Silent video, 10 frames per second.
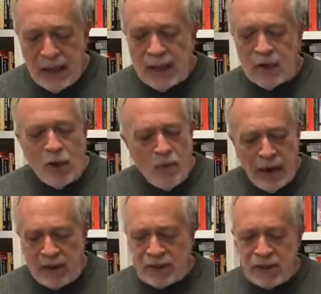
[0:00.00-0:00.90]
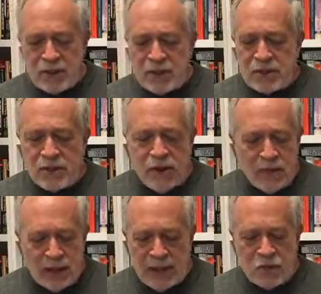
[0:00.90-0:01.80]
No politics, no
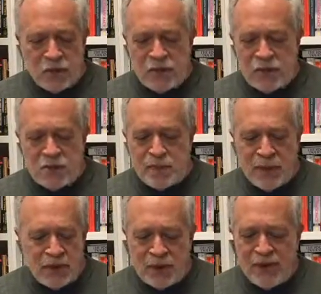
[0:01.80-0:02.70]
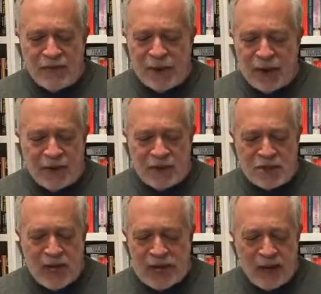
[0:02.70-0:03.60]
religion, just pissed off Americans
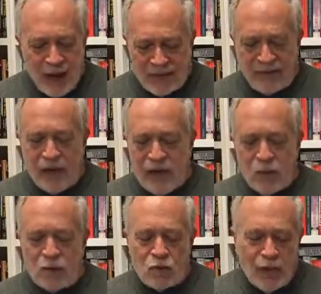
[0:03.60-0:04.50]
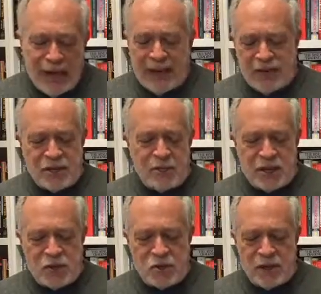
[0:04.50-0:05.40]
saying enough with a ratings
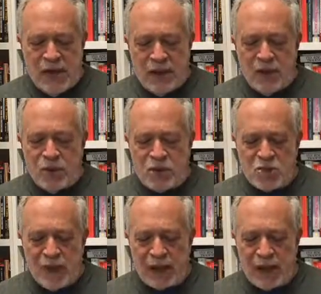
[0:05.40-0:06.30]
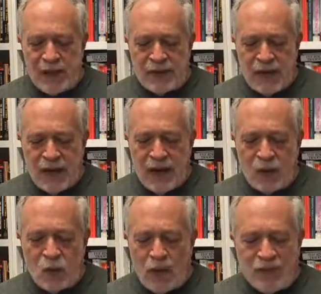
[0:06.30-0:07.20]
obsession that puts a spotlight
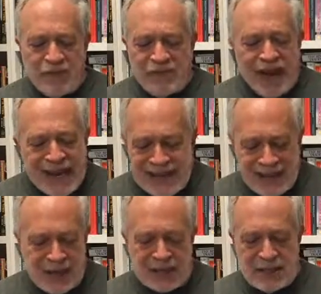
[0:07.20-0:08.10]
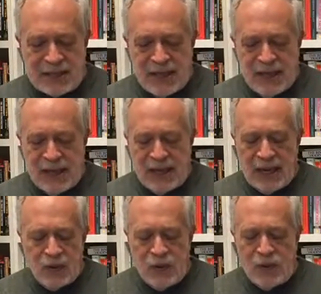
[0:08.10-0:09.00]
on what divides us.
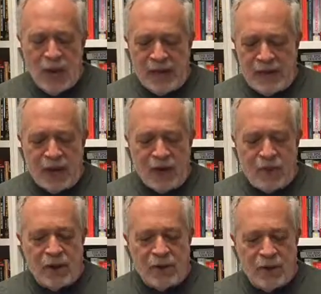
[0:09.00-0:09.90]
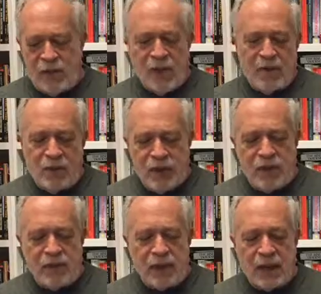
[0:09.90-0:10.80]
What do I think, Robert? What do
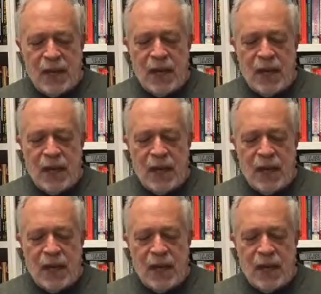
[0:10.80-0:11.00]
you think?